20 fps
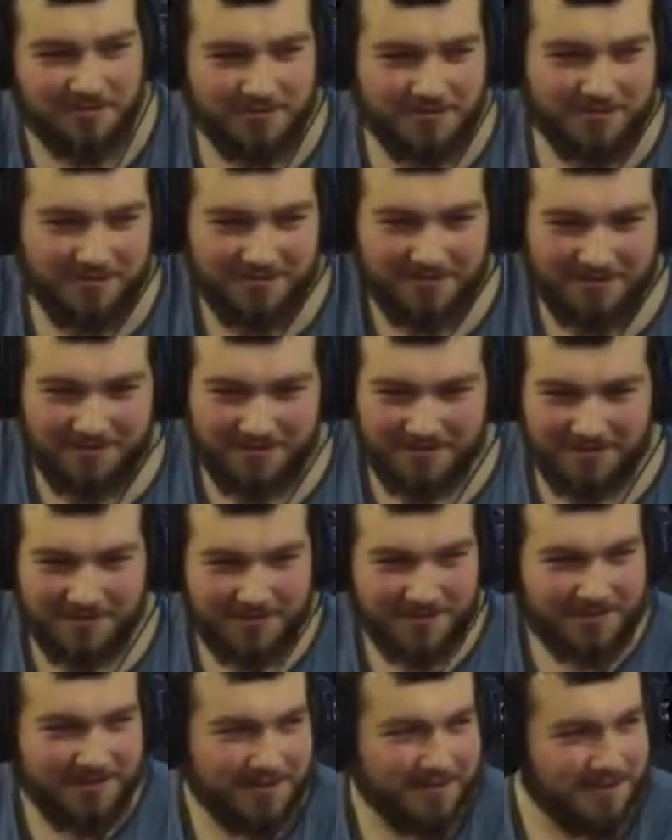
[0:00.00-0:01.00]

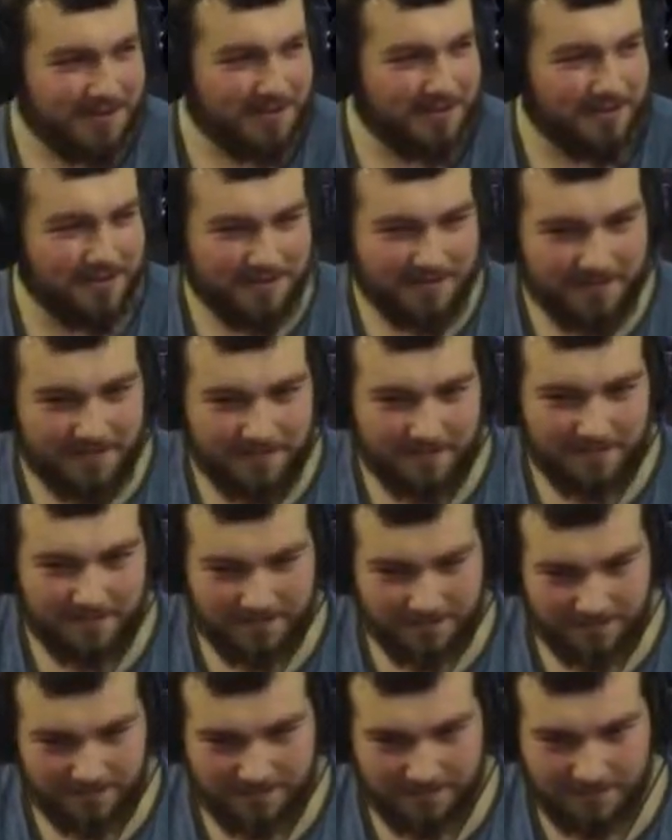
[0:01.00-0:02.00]

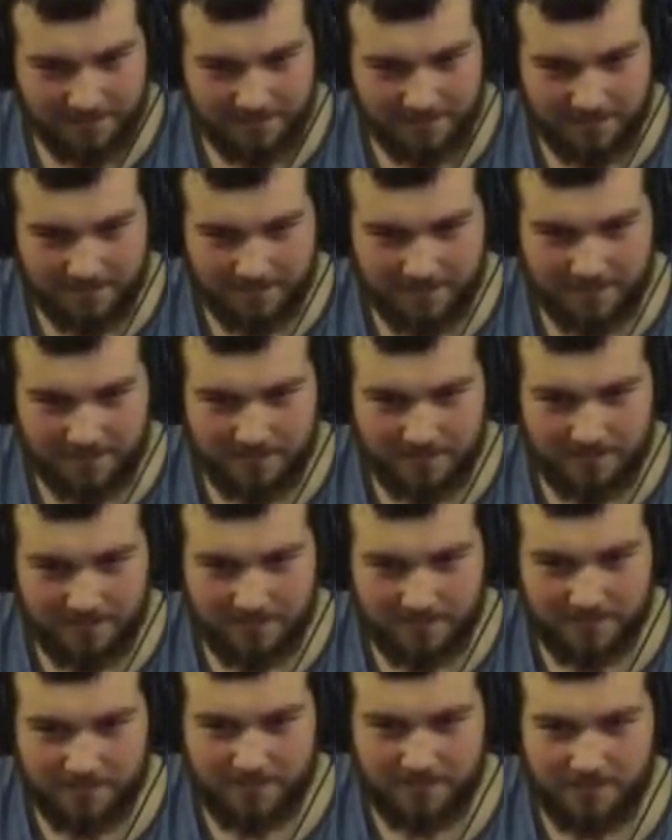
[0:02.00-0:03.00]

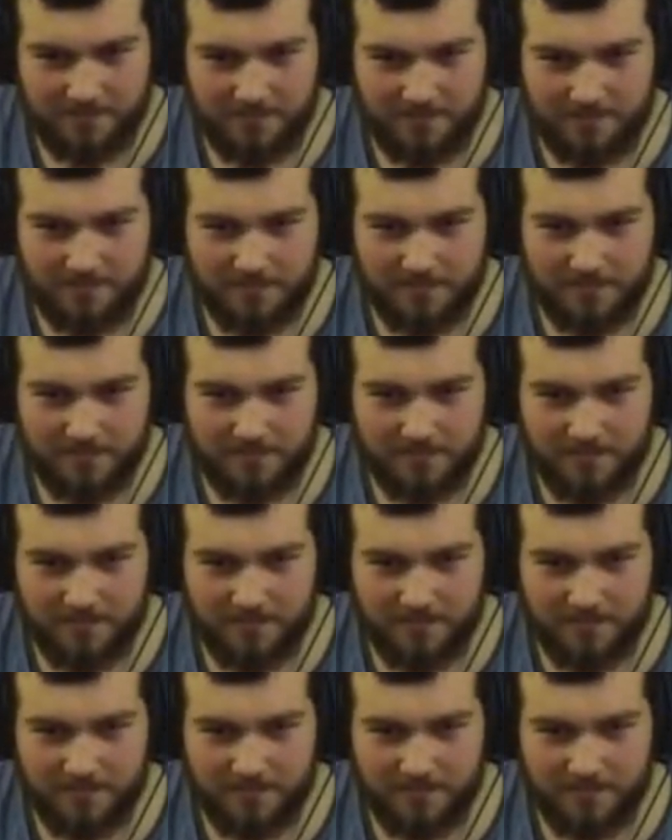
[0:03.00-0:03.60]
(no one is talking)